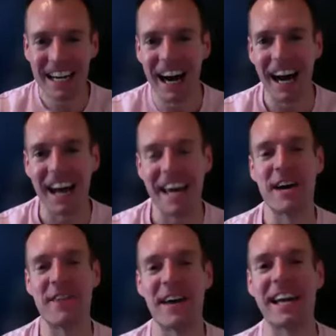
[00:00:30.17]
I
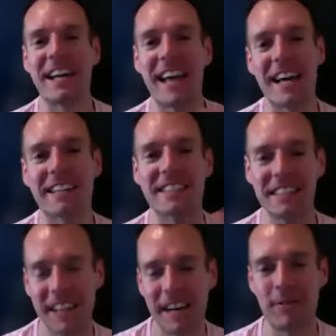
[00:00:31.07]
am a next
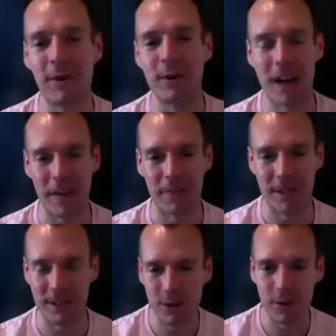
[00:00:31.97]
level
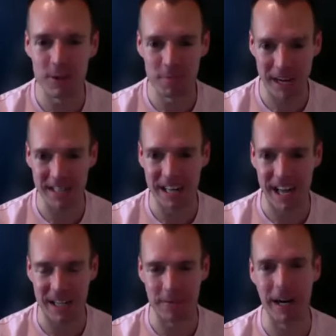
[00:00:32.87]
confidence coach, mindset
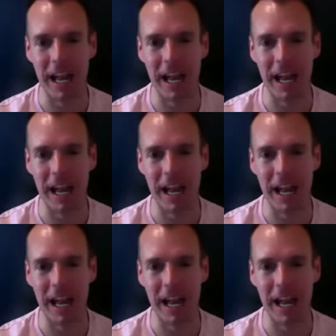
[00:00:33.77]
expert.